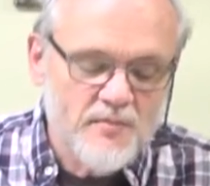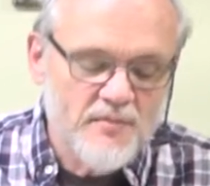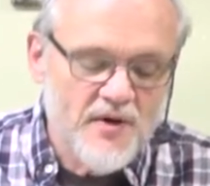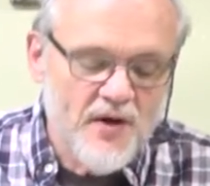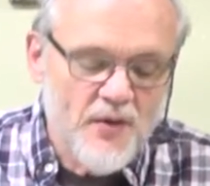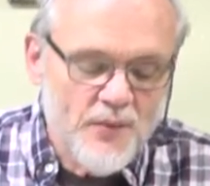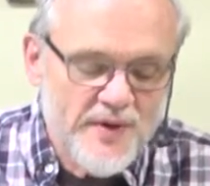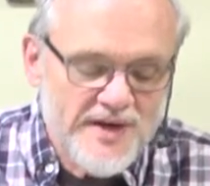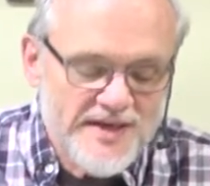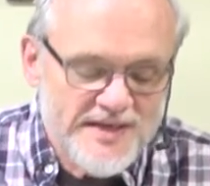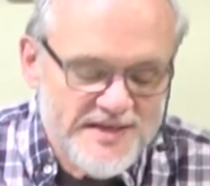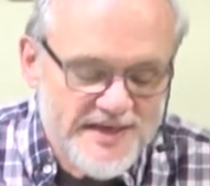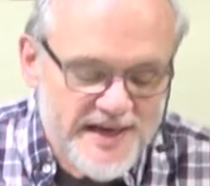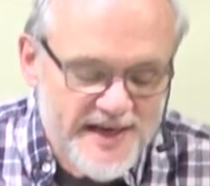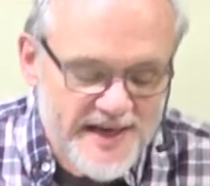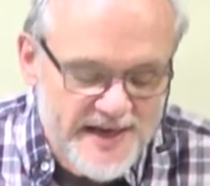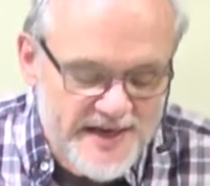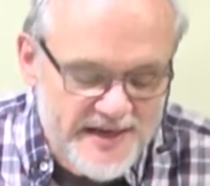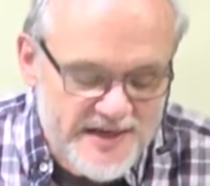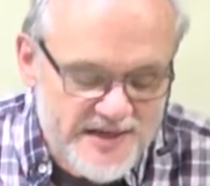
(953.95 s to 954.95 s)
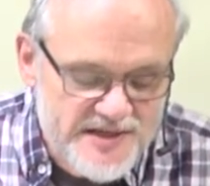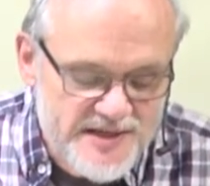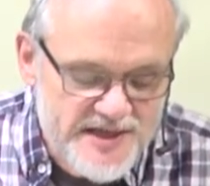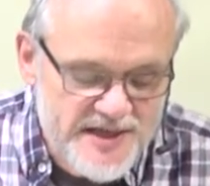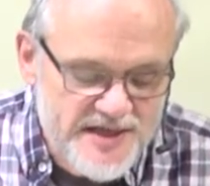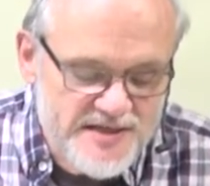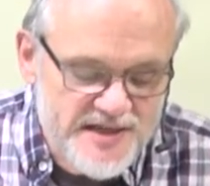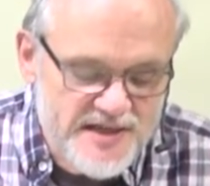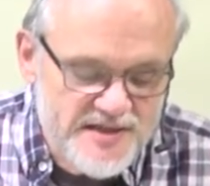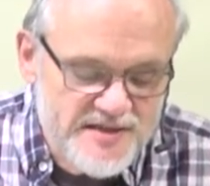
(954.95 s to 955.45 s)
But we see in
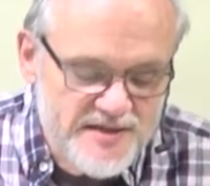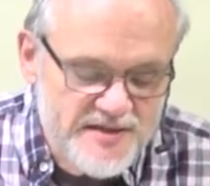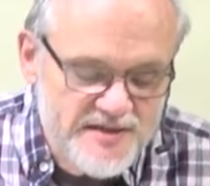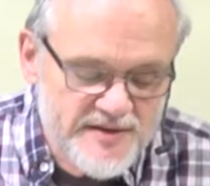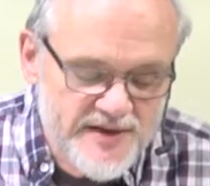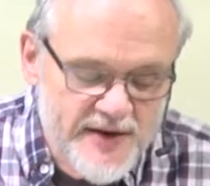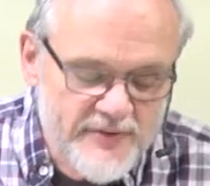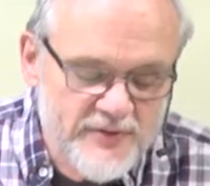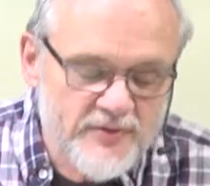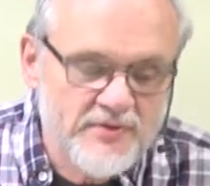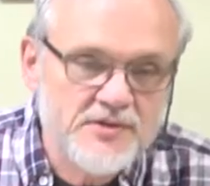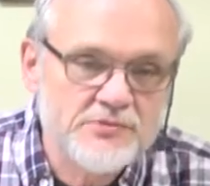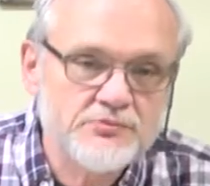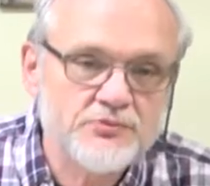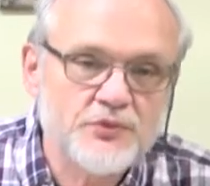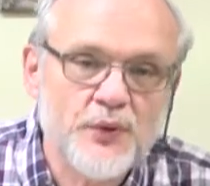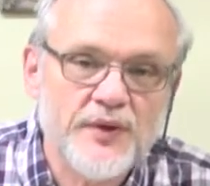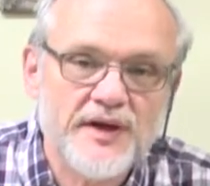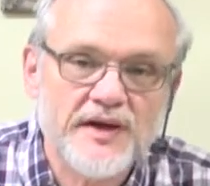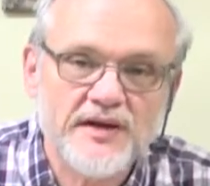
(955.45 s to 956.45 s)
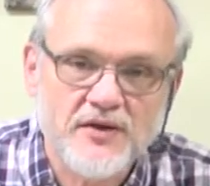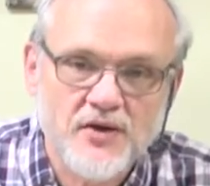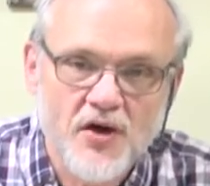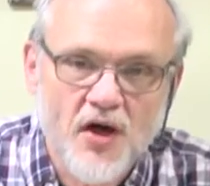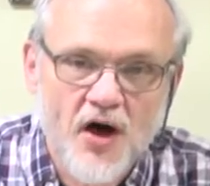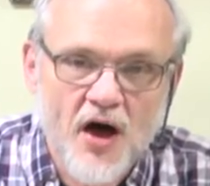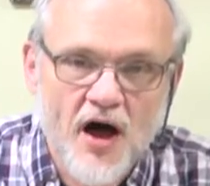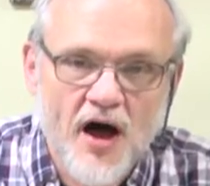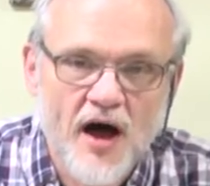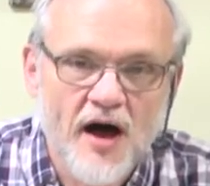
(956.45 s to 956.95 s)
Jesus the difference between
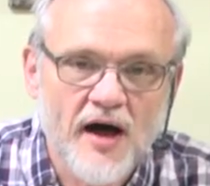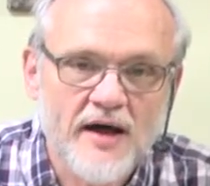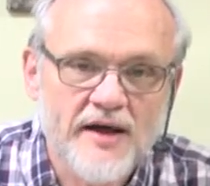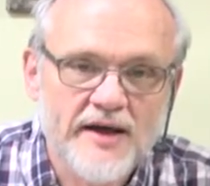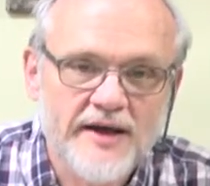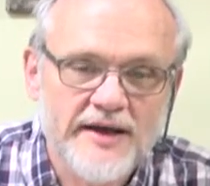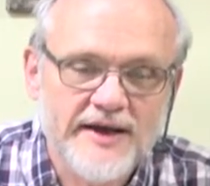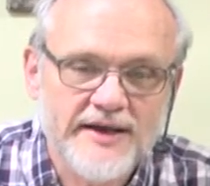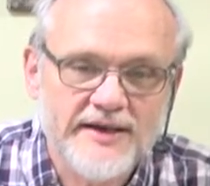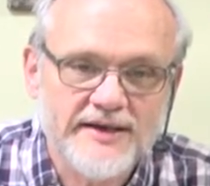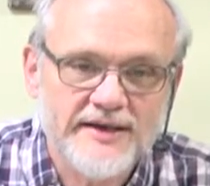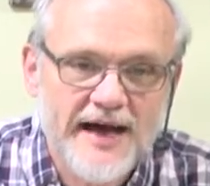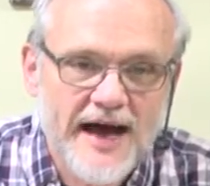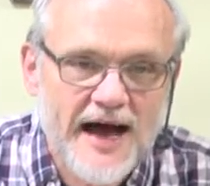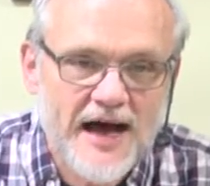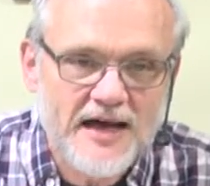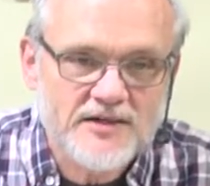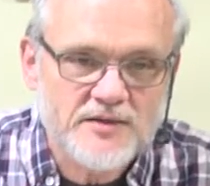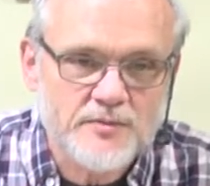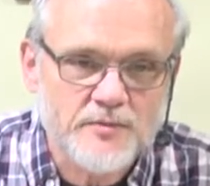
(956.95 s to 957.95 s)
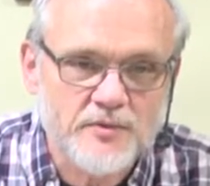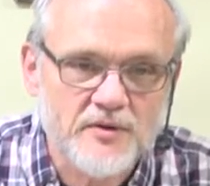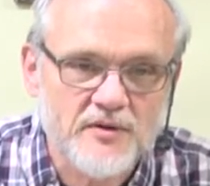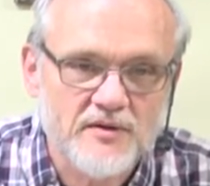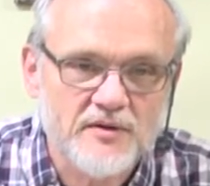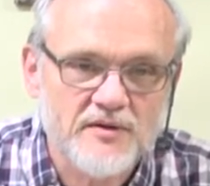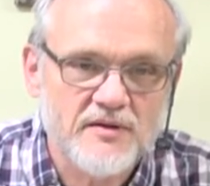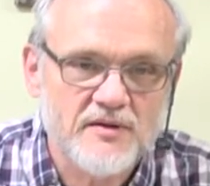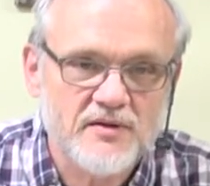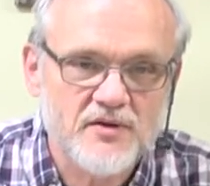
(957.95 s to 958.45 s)
law and
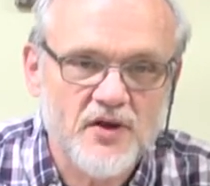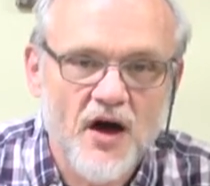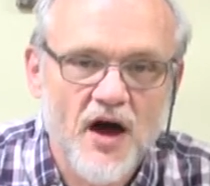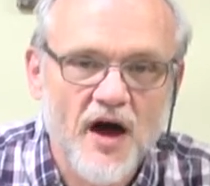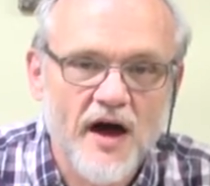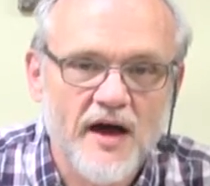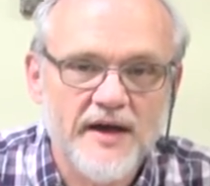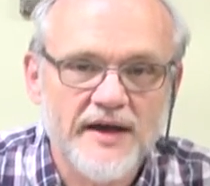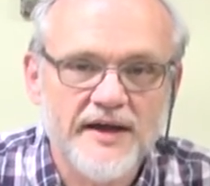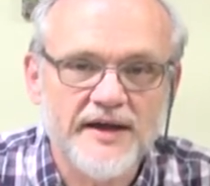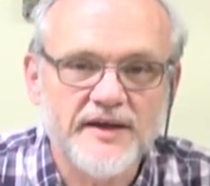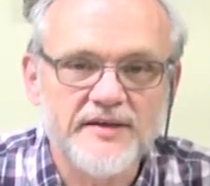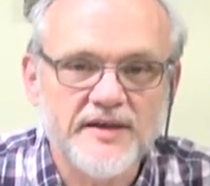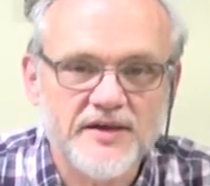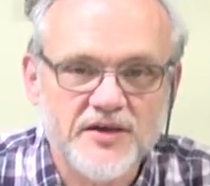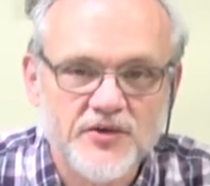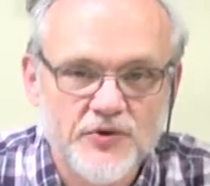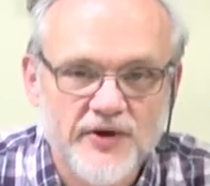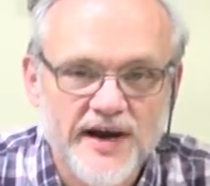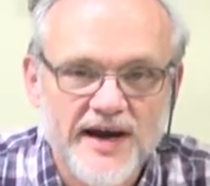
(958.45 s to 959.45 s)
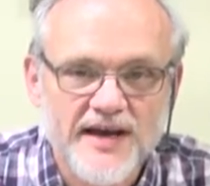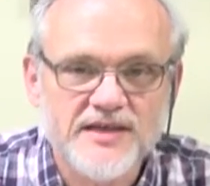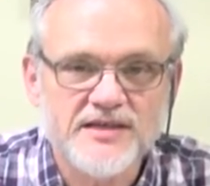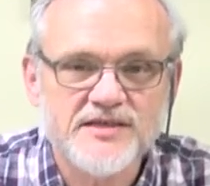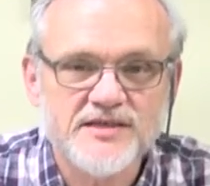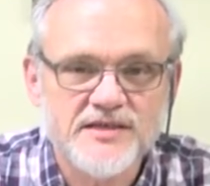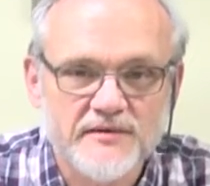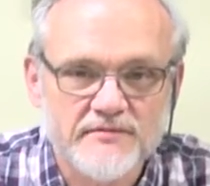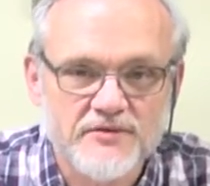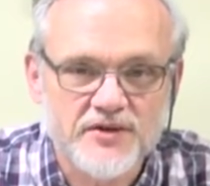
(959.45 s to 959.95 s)
gospel, law and the
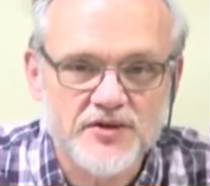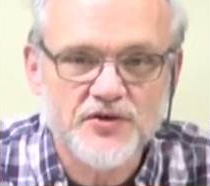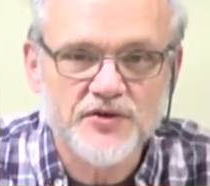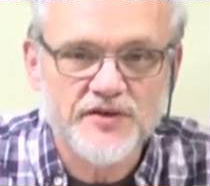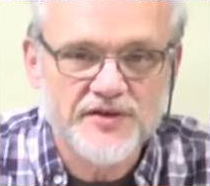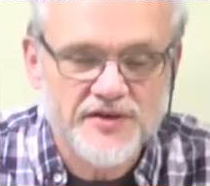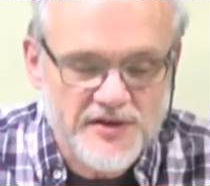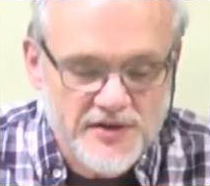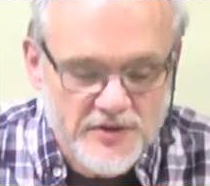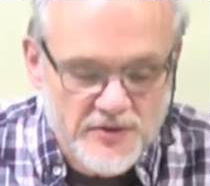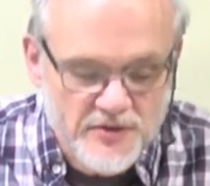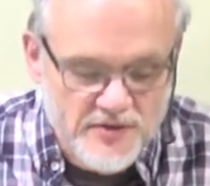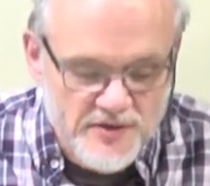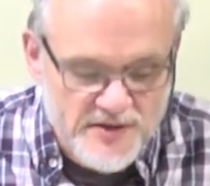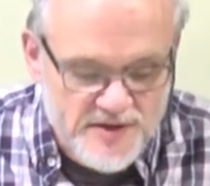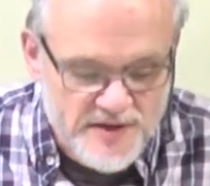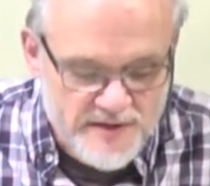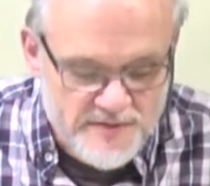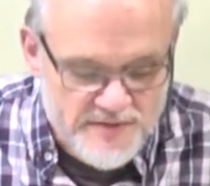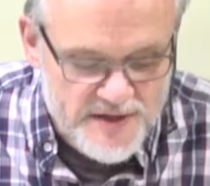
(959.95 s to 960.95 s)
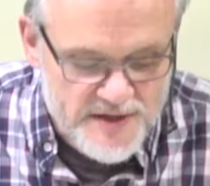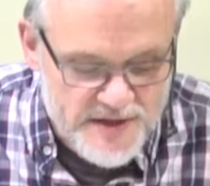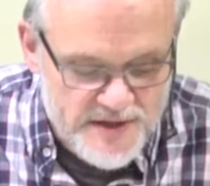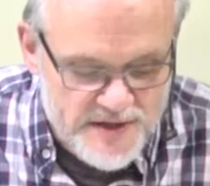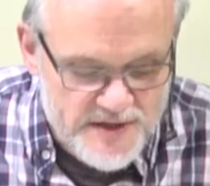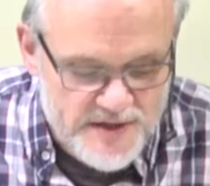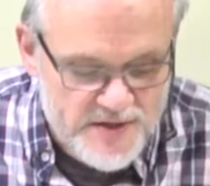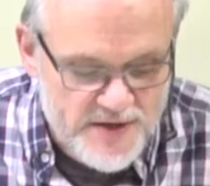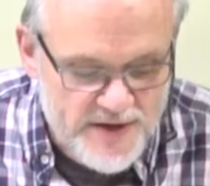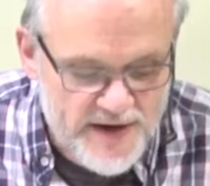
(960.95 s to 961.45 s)
grace of the good news
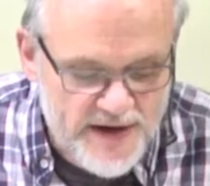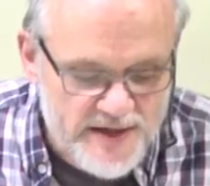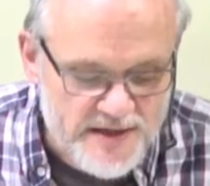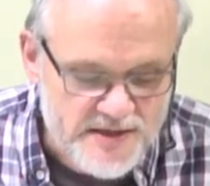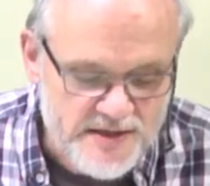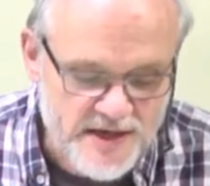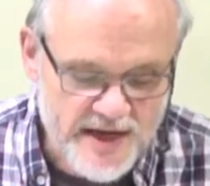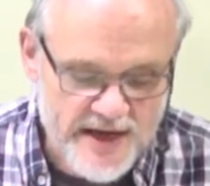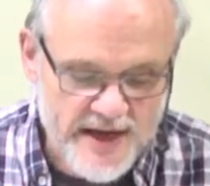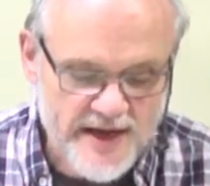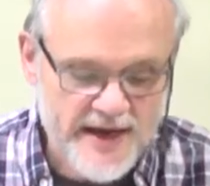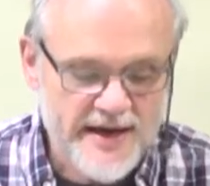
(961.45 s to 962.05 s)
Jesus Christ.